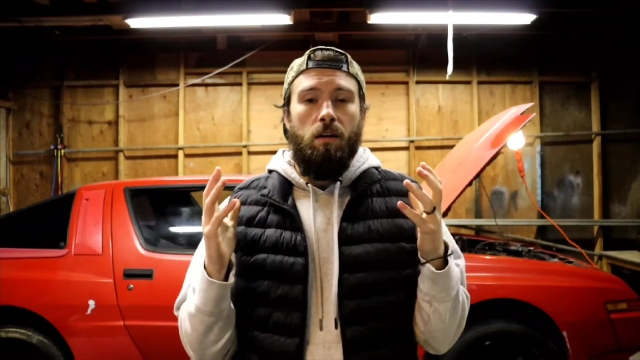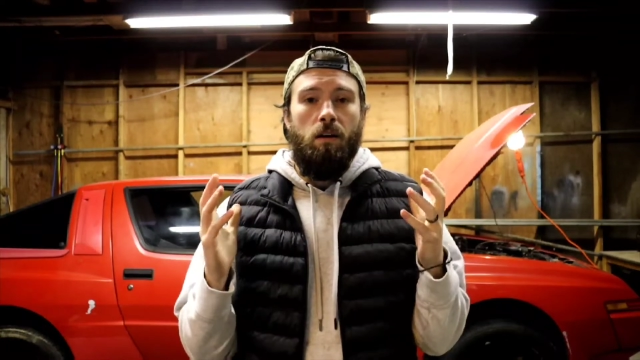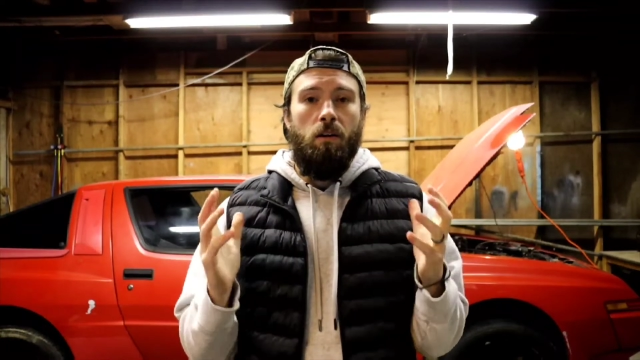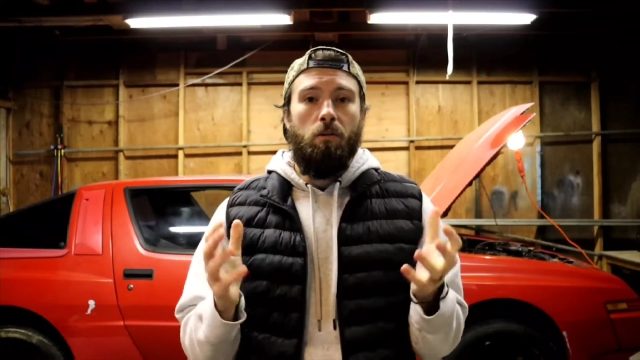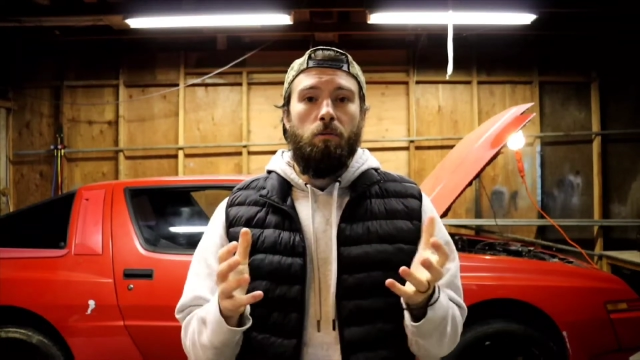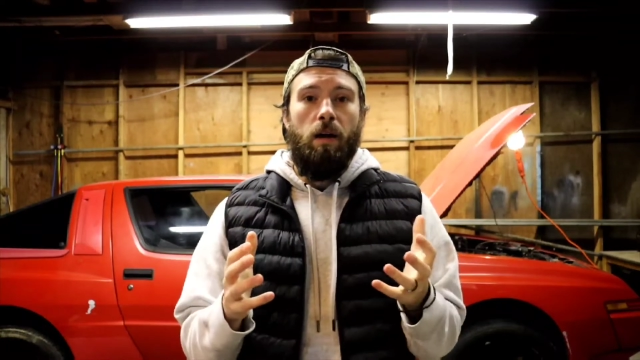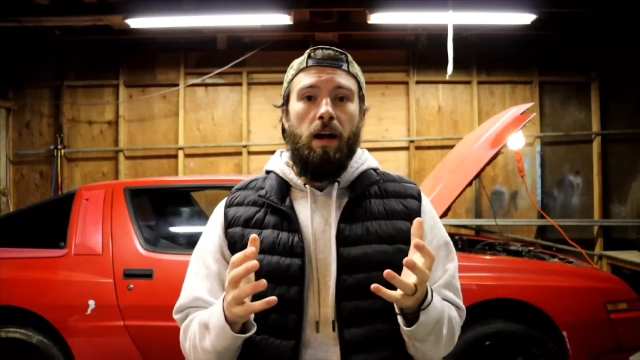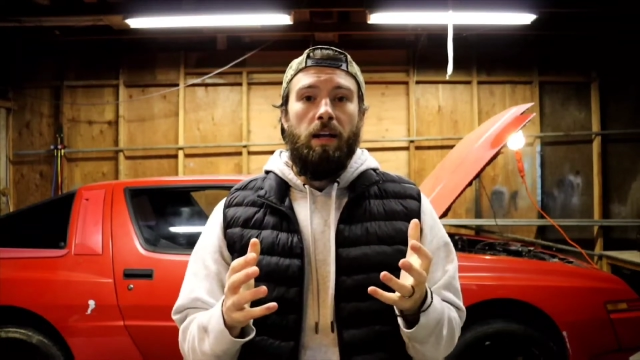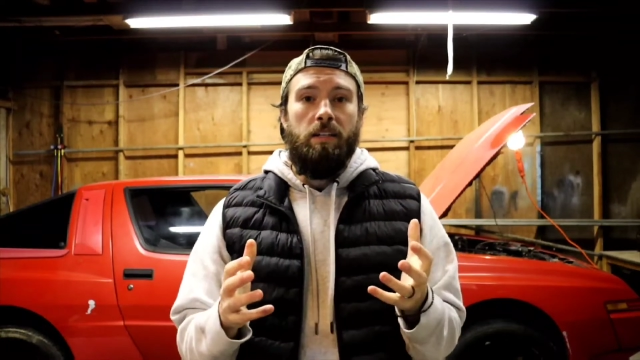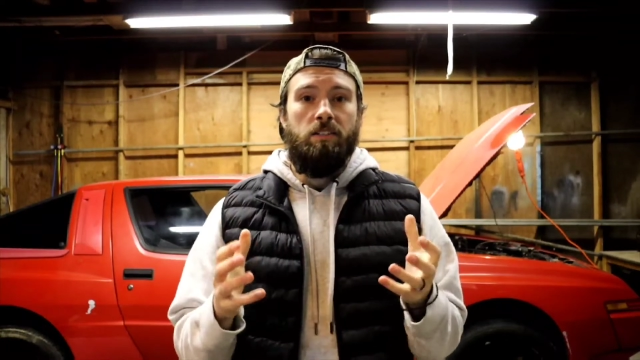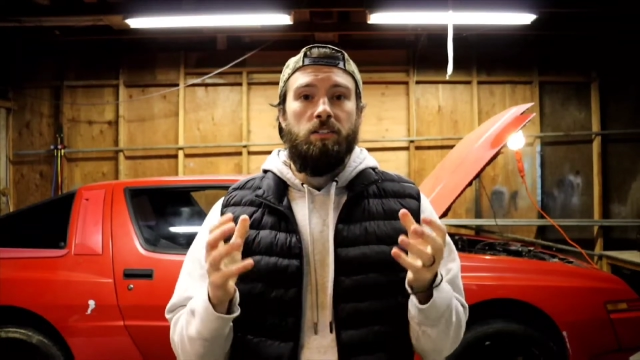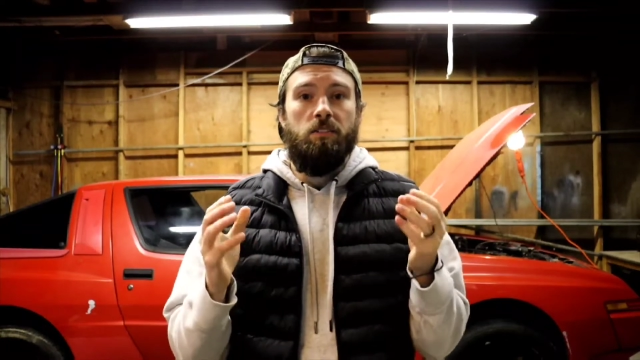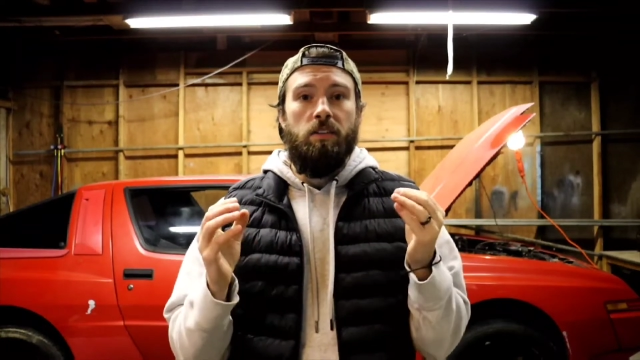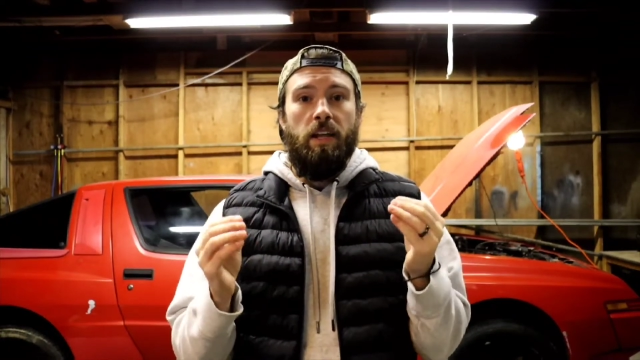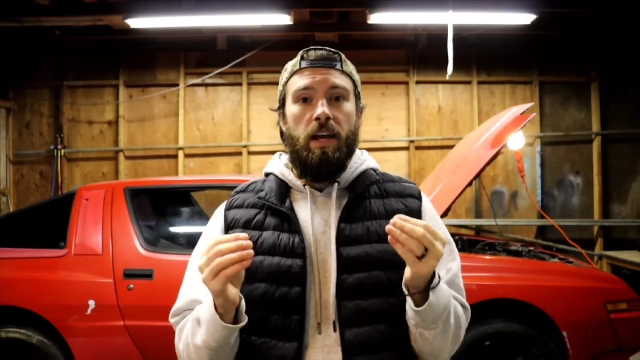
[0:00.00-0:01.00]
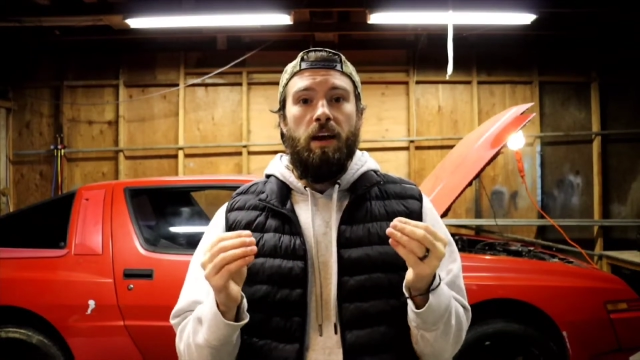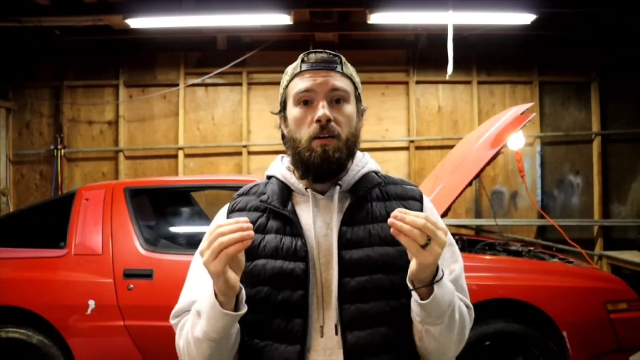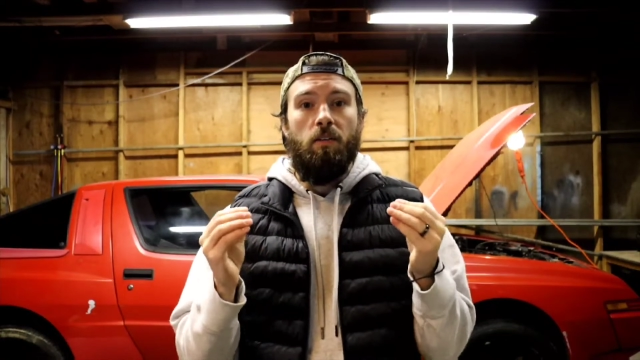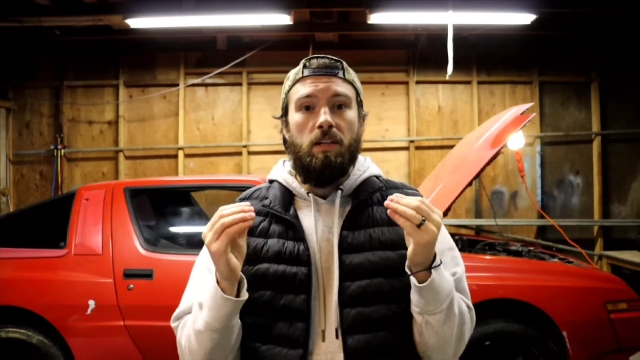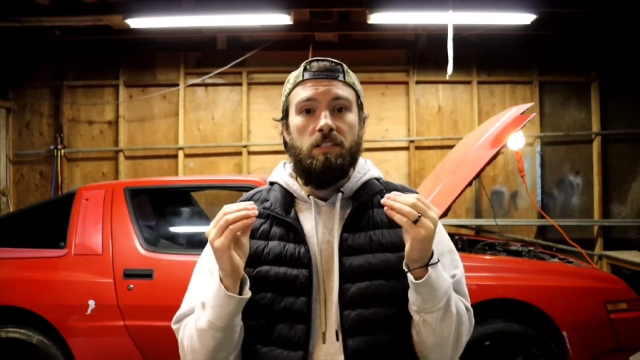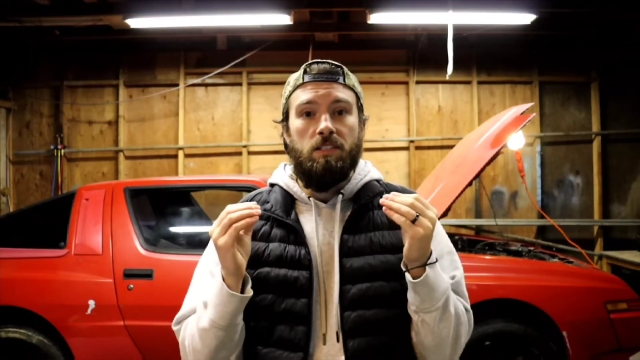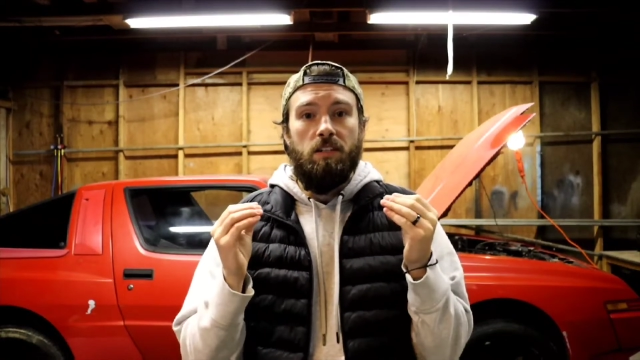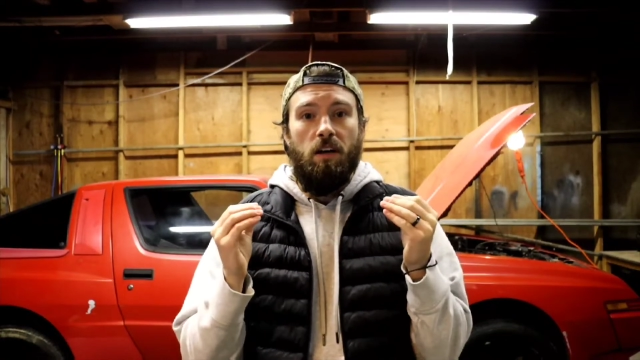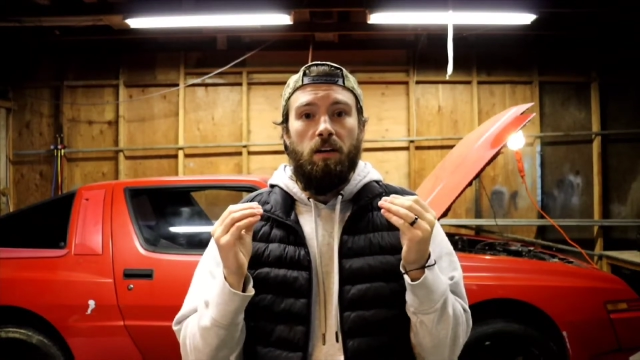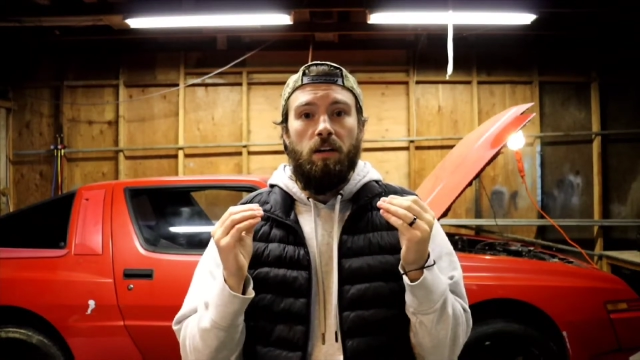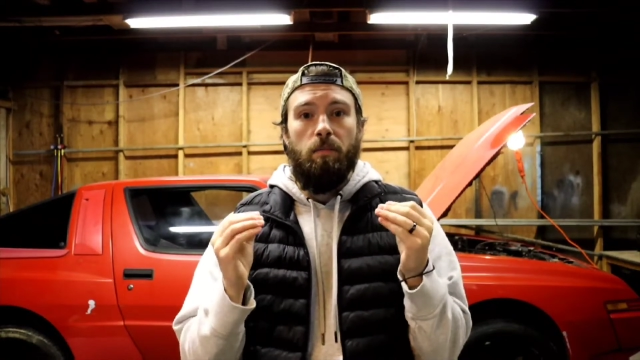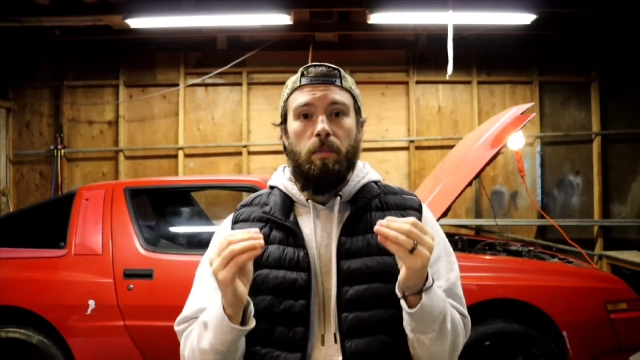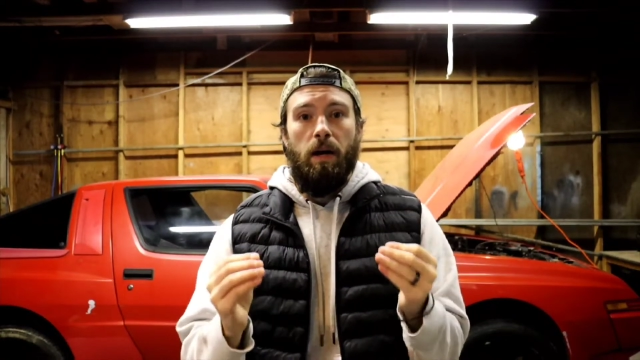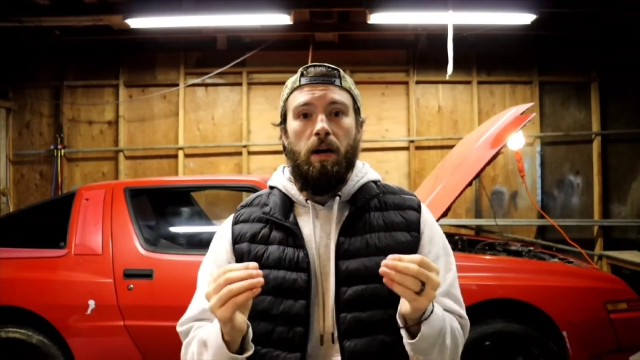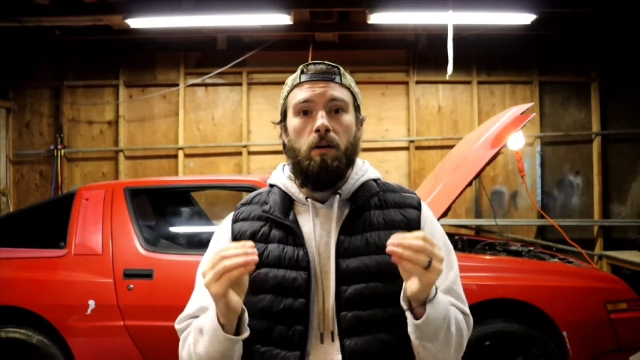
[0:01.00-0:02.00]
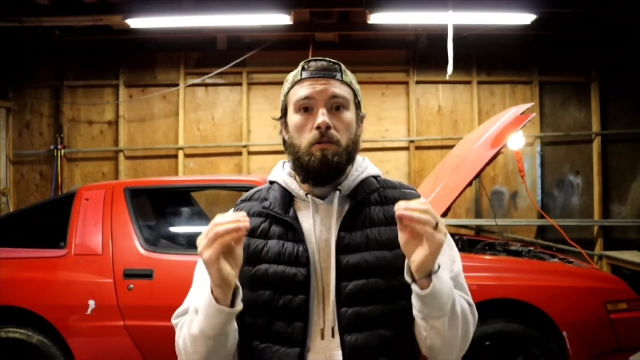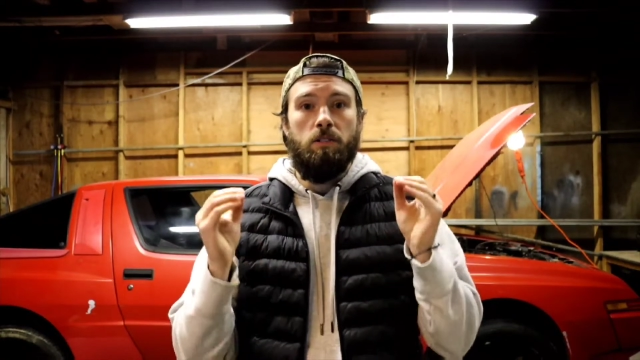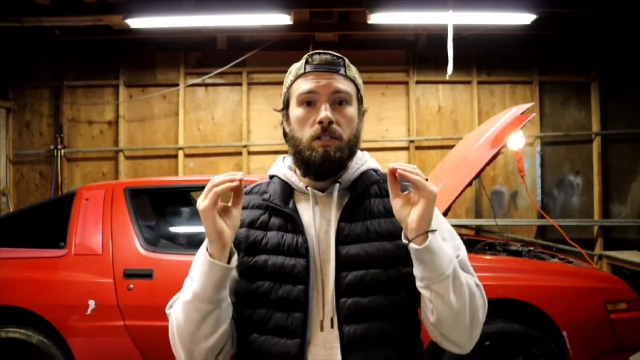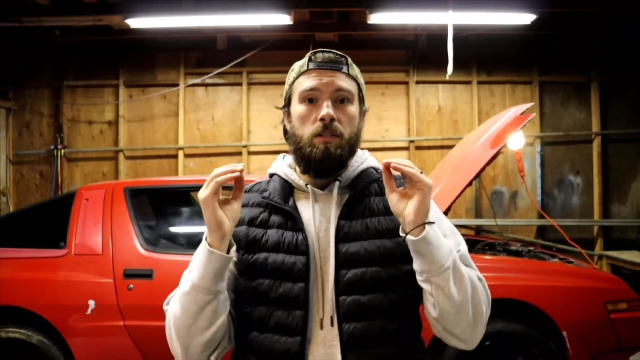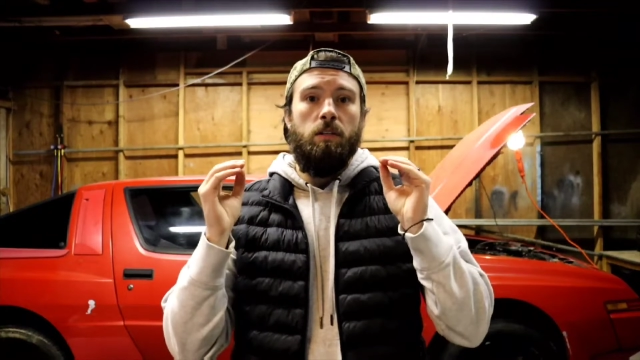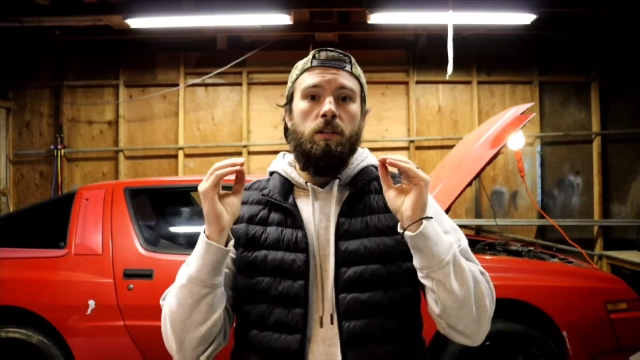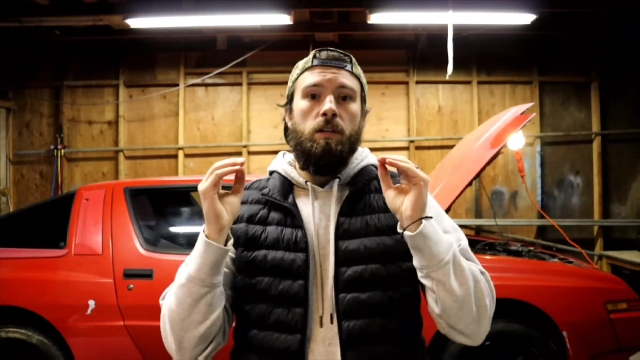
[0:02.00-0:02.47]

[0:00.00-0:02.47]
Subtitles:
All right, so now let's talk about,